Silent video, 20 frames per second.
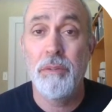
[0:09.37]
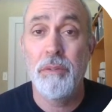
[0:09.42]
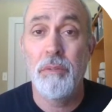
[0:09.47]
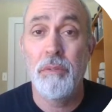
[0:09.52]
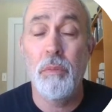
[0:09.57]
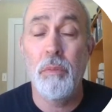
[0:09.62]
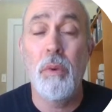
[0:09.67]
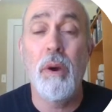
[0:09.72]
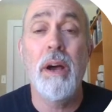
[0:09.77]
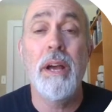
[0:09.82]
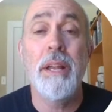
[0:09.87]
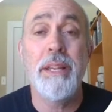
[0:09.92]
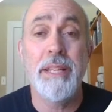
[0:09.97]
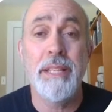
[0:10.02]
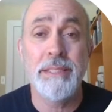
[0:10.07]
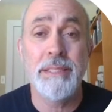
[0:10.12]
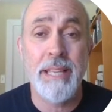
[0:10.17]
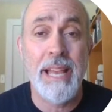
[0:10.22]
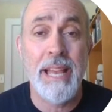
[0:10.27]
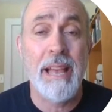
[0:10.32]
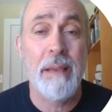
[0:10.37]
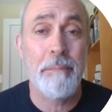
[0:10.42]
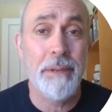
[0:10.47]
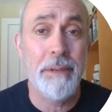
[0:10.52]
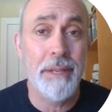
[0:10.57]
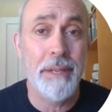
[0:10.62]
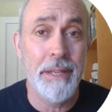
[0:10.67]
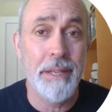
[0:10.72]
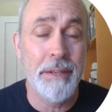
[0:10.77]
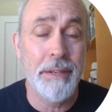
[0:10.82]
what is
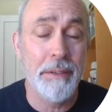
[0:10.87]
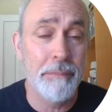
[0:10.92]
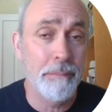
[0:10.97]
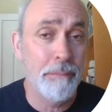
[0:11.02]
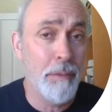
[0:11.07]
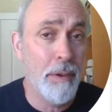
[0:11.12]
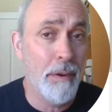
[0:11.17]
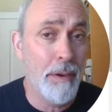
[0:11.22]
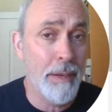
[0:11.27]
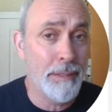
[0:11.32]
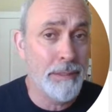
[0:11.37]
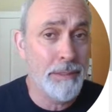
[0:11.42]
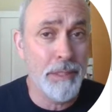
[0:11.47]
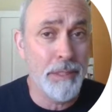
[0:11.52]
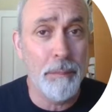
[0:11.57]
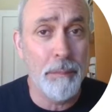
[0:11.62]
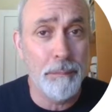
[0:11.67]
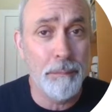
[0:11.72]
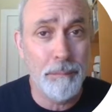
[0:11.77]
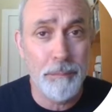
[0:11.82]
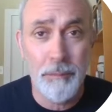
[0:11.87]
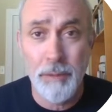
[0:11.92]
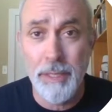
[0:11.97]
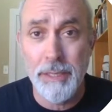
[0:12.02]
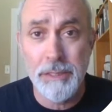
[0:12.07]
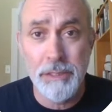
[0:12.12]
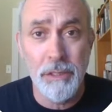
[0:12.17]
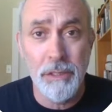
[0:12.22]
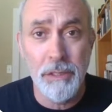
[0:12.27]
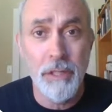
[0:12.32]
happening here. All right, so
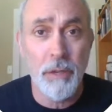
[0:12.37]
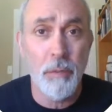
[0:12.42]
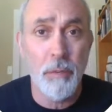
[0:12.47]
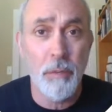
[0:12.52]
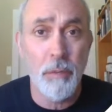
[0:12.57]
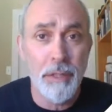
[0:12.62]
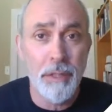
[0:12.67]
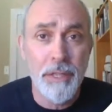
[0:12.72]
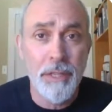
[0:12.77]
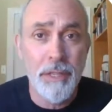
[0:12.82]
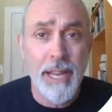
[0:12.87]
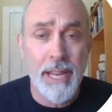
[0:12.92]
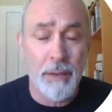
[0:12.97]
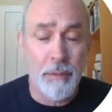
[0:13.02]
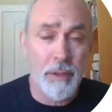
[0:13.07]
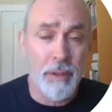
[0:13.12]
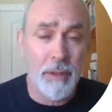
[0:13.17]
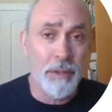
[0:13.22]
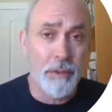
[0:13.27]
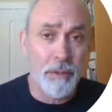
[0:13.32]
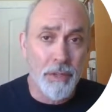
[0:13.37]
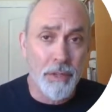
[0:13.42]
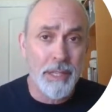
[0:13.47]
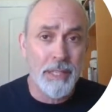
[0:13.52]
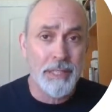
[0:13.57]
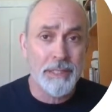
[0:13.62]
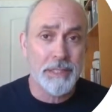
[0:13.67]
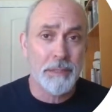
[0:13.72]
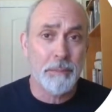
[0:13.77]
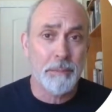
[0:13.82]
let's look. What are you looking at? Well, you're looking
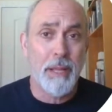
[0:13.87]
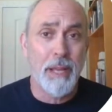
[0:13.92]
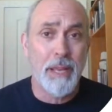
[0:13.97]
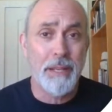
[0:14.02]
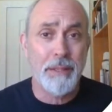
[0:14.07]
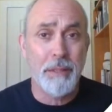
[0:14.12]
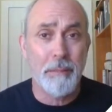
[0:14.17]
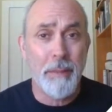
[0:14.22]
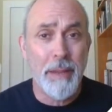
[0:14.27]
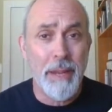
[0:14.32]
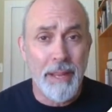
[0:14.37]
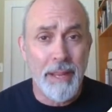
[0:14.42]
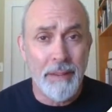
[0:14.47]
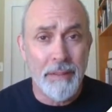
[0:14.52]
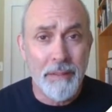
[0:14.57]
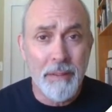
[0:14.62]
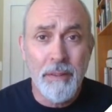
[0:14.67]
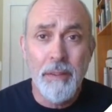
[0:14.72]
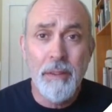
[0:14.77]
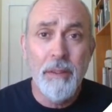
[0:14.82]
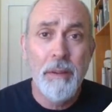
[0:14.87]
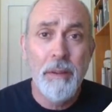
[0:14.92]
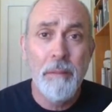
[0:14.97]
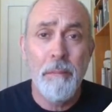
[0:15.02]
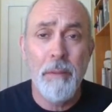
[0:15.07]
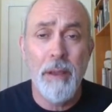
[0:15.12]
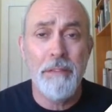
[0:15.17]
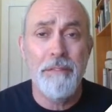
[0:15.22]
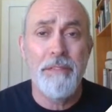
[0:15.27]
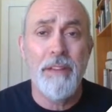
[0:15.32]
at supply and demand.
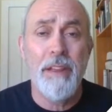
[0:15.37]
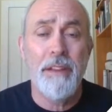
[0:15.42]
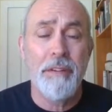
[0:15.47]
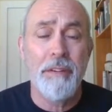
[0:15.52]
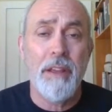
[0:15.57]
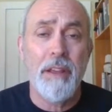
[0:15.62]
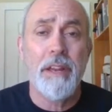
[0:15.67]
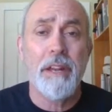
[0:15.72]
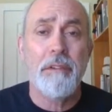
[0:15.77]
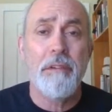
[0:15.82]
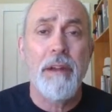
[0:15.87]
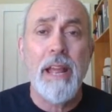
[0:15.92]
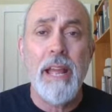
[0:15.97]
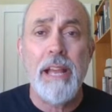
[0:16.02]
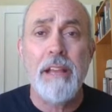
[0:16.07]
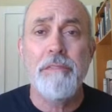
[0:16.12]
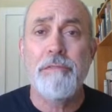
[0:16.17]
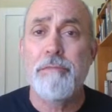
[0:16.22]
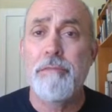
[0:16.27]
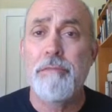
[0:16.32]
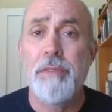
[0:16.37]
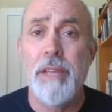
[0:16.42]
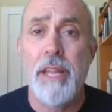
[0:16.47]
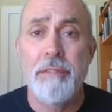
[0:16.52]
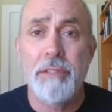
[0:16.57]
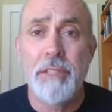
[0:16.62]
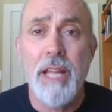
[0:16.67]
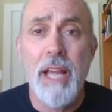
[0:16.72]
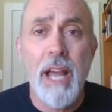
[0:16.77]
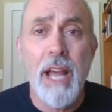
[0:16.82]
My favorite kind of graph,
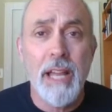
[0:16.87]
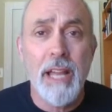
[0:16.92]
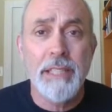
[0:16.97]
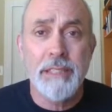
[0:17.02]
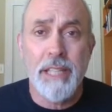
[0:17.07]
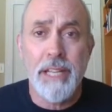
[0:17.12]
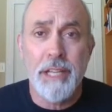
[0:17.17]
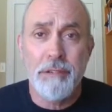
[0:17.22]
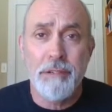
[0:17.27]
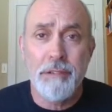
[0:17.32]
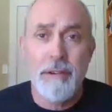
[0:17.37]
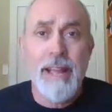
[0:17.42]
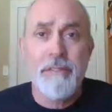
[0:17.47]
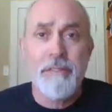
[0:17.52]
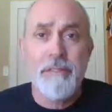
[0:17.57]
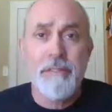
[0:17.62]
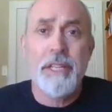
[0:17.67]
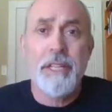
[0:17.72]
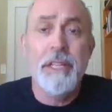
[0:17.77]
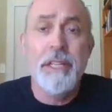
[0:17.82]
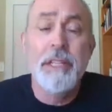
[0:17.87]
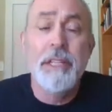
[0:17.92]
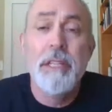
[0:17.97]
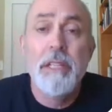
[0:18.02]
never lies, like gravity.